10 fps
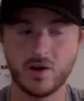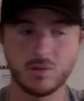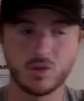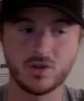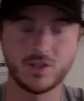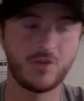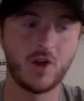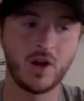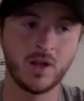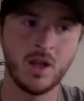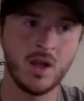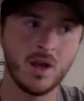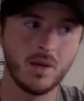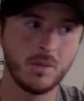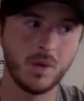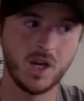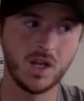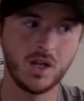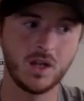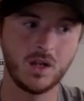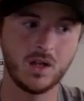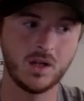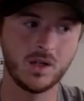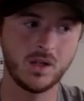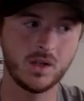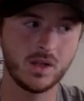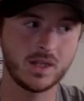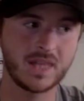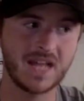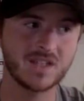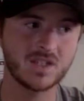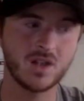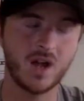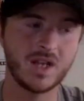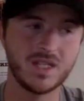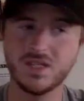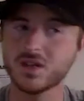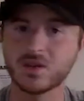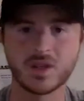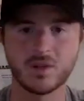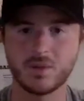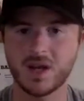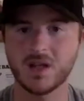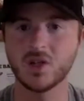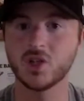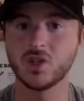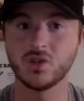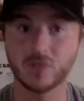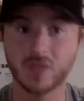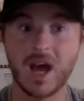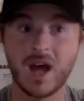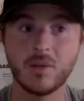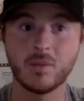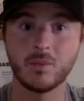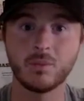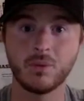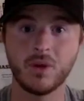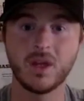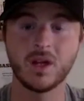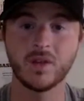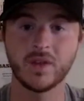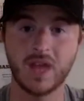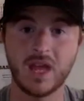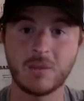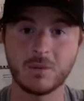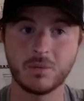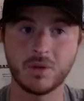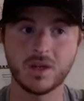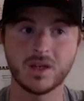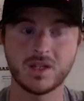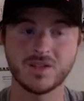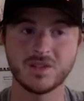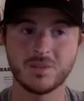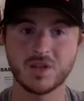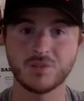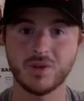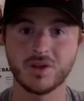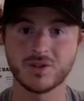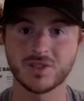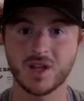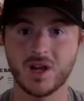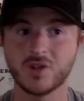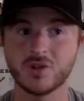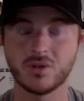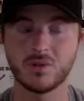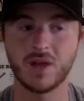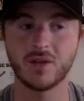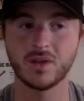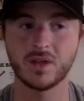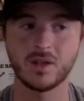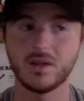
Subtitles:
I'm sure it's fun, but like, that's not nearly the recognition you get playing on the Cape and playing against the best players in the country, rather than,